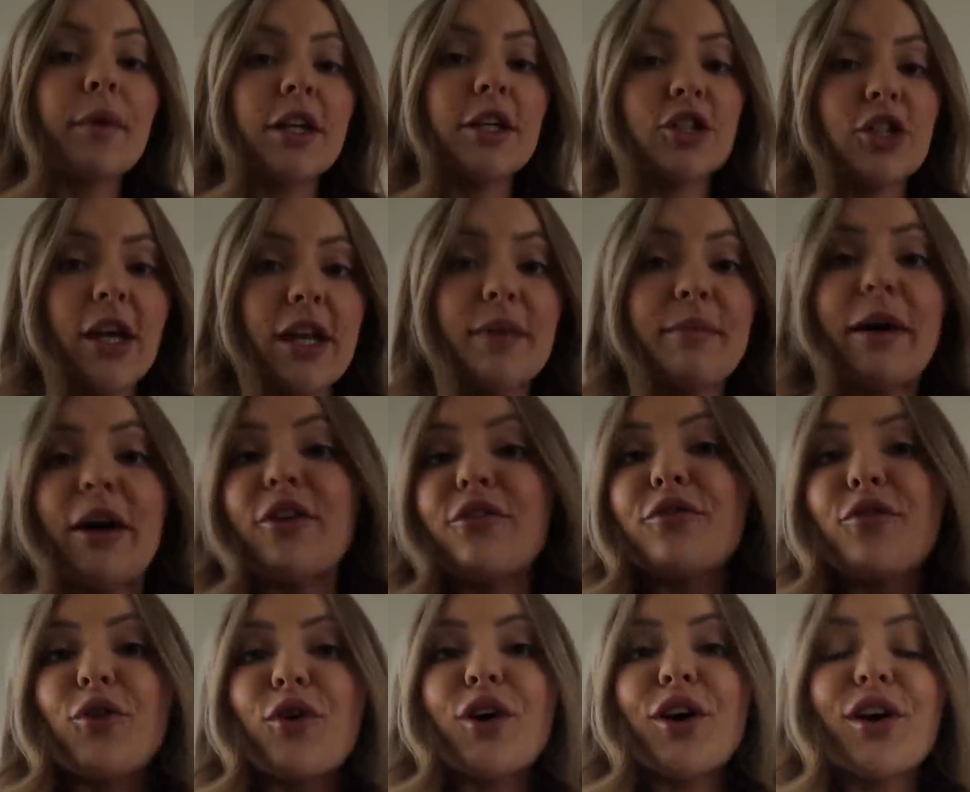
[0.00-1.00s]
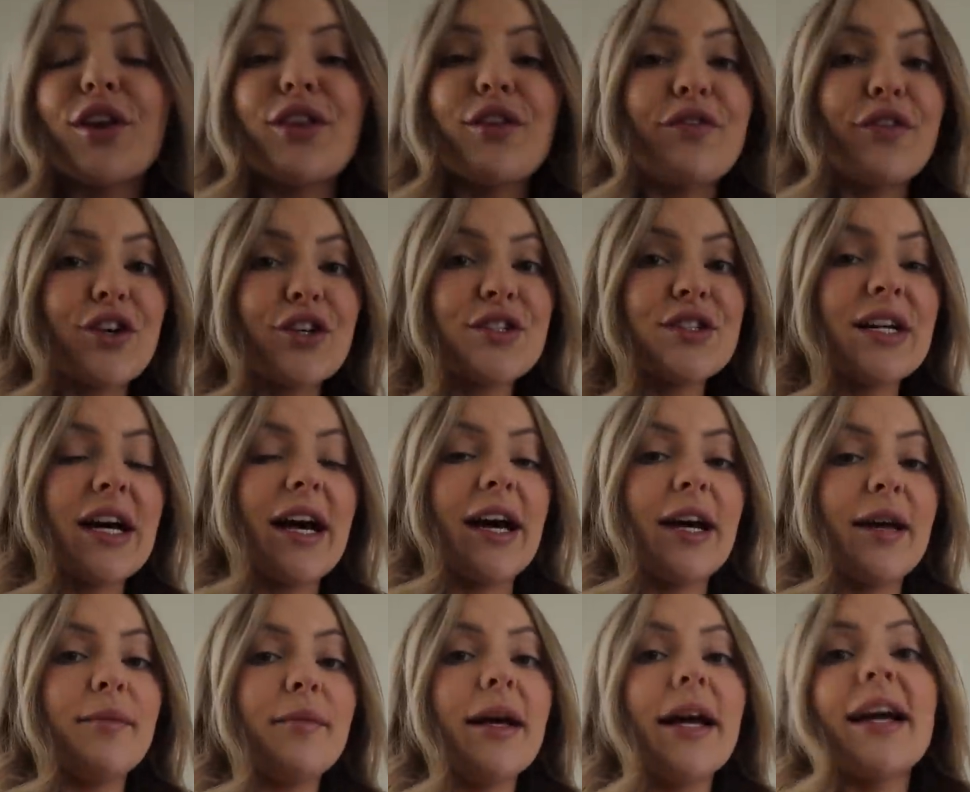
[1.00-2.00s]
gonna try them out for the first
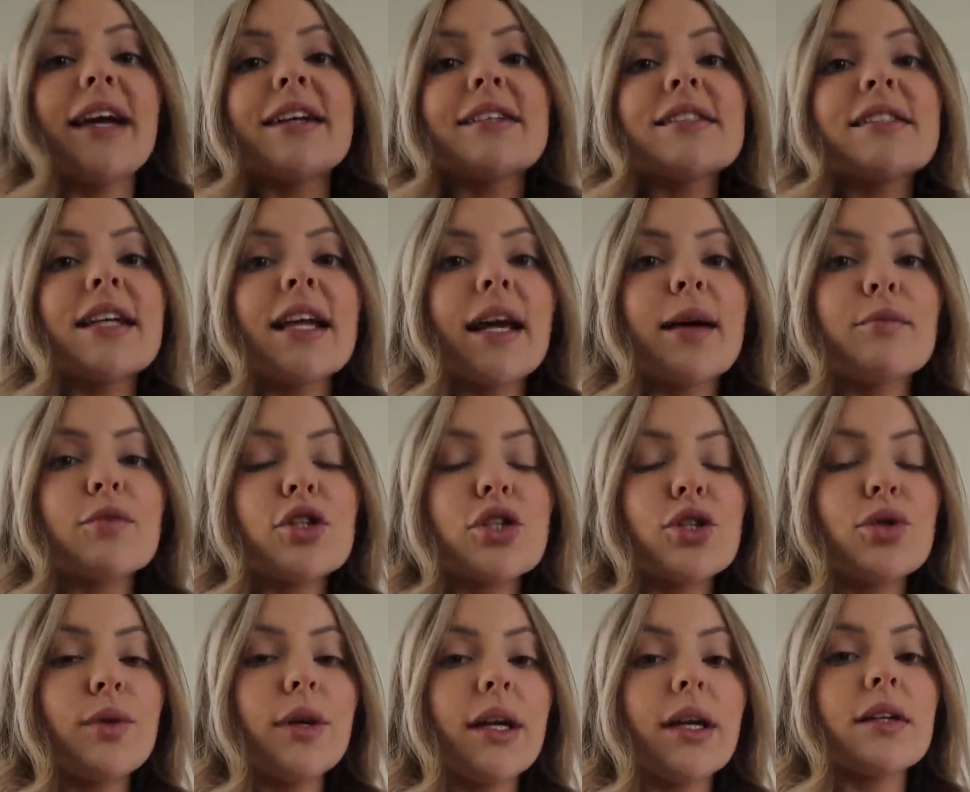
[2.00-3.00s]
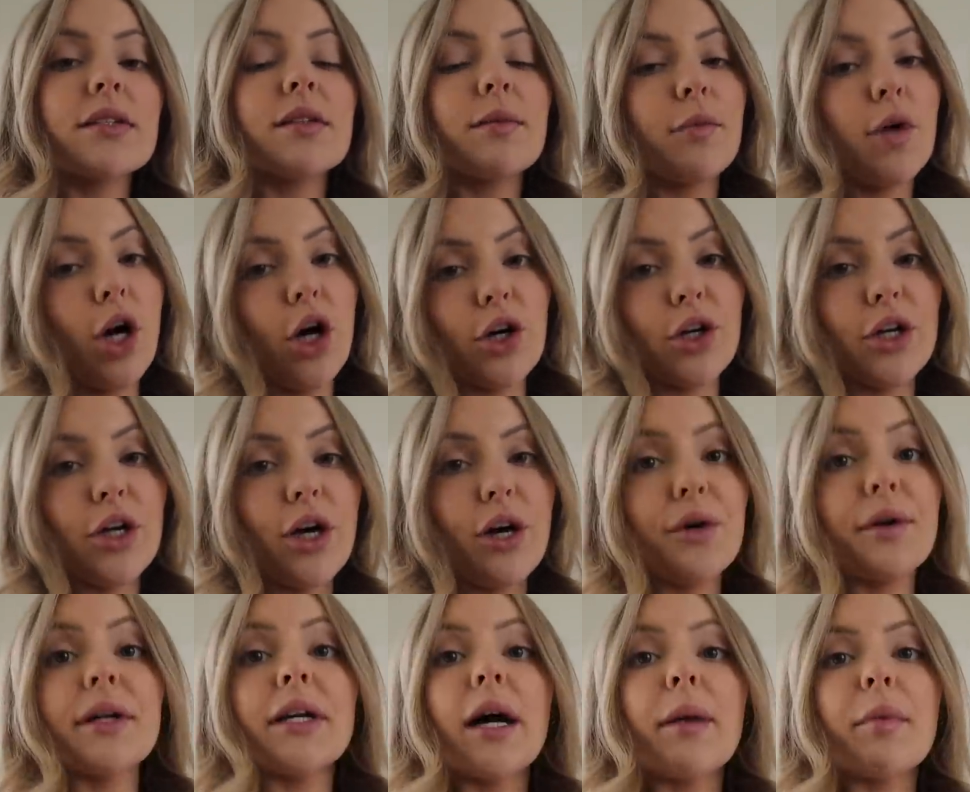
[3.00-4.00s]
time and today I'm just doing some
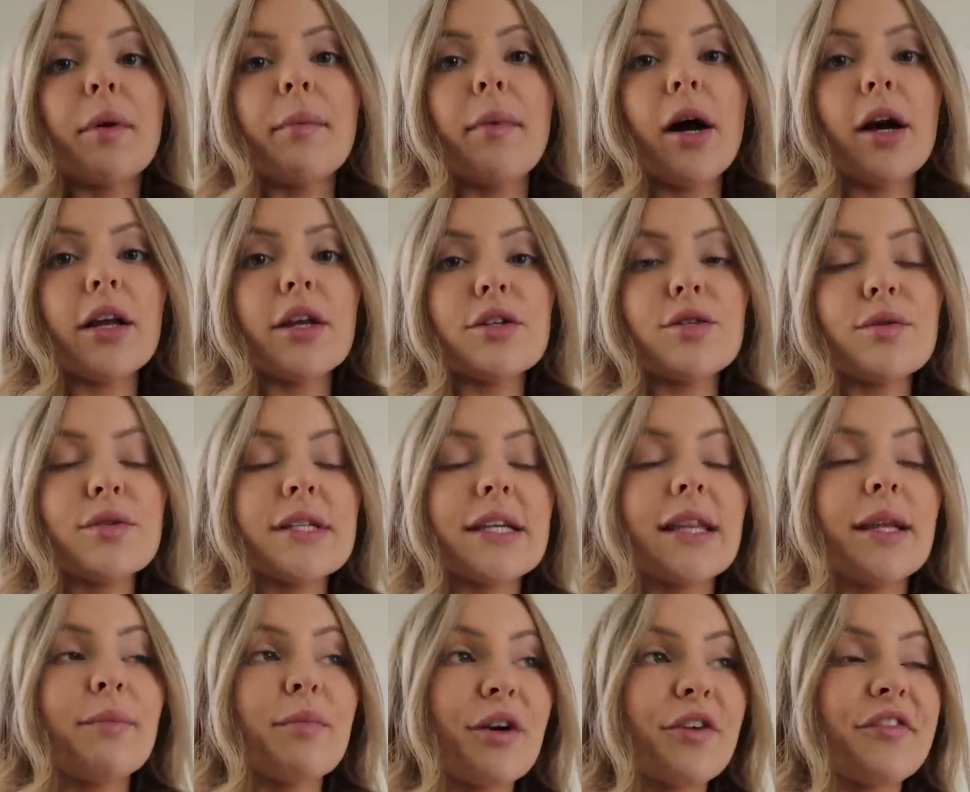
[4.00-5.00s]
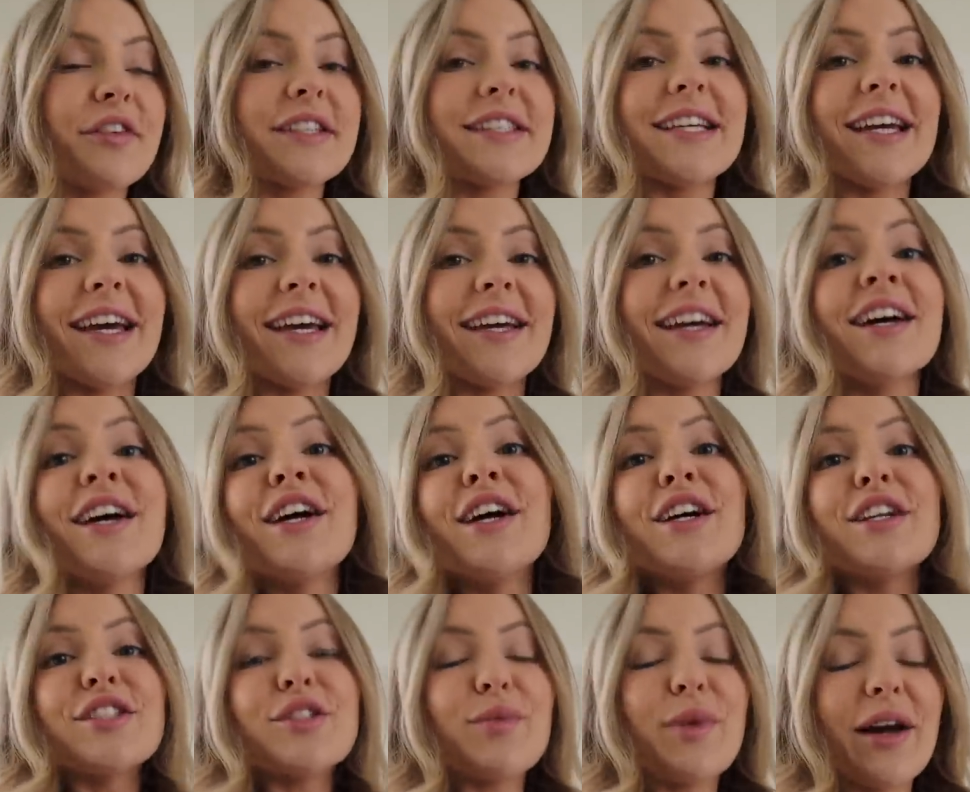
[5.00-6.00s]
cardio and upper body, so it's like the perfect day
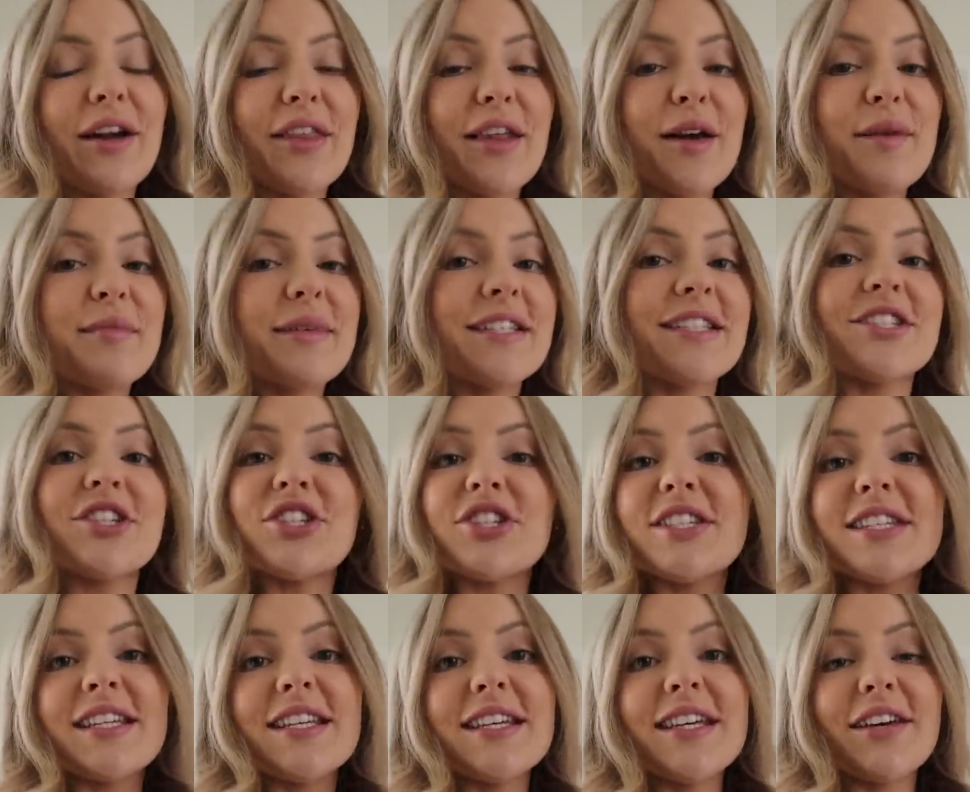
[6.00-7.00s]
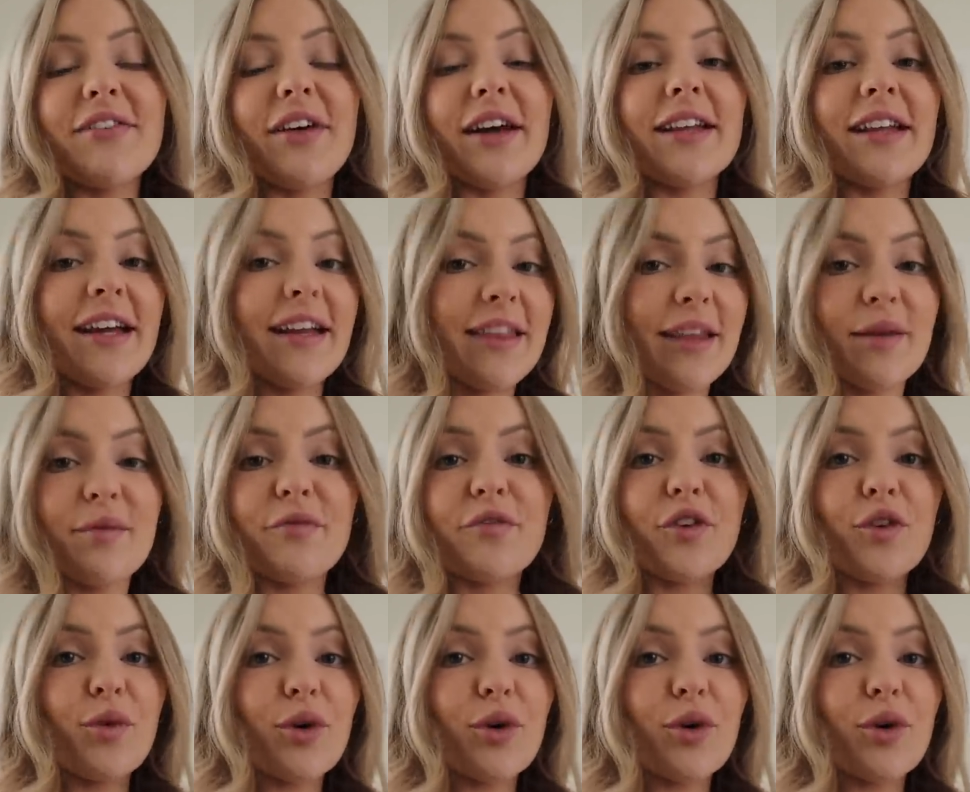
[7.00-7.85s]
to wear them and just see if I like them for